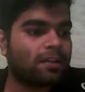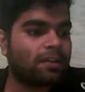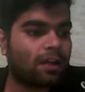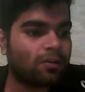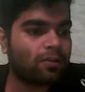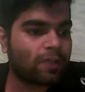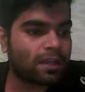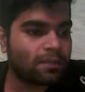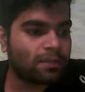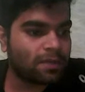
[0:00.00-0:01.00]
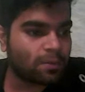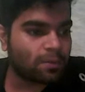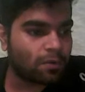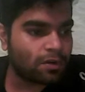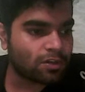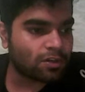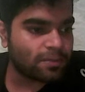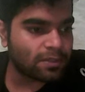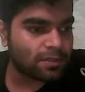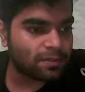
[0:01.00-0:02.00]
How do I convert a Word document
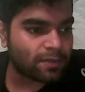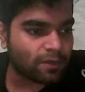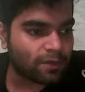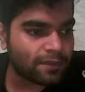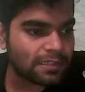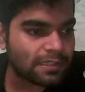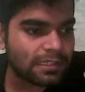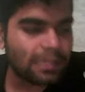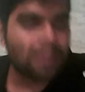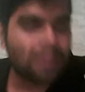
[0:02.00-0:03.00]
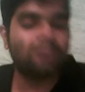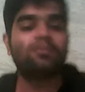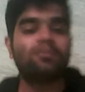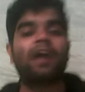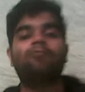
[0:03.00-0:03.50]
to LibreOffice? You don't have to